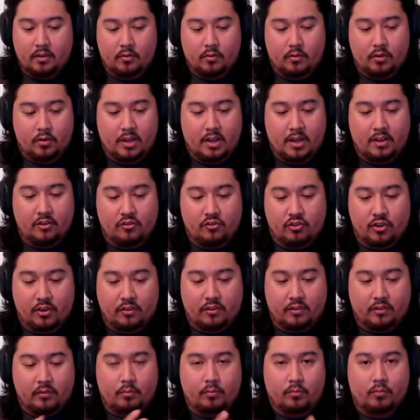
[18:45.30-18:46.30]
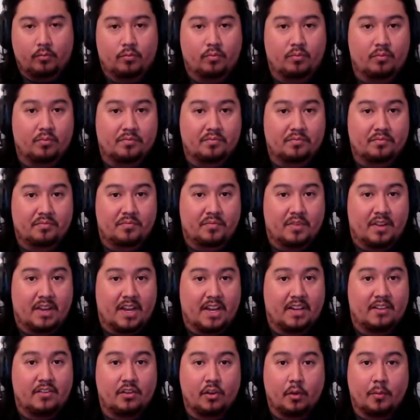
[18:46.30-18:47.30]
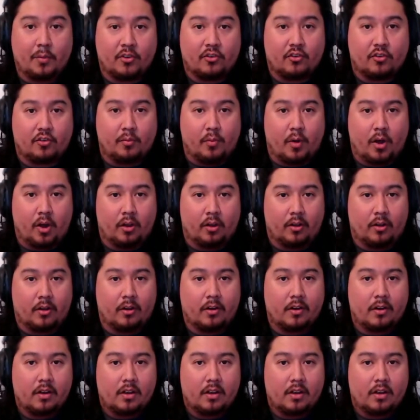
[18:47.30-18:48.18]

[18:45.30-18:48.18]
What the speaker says: is just, it's so much smaller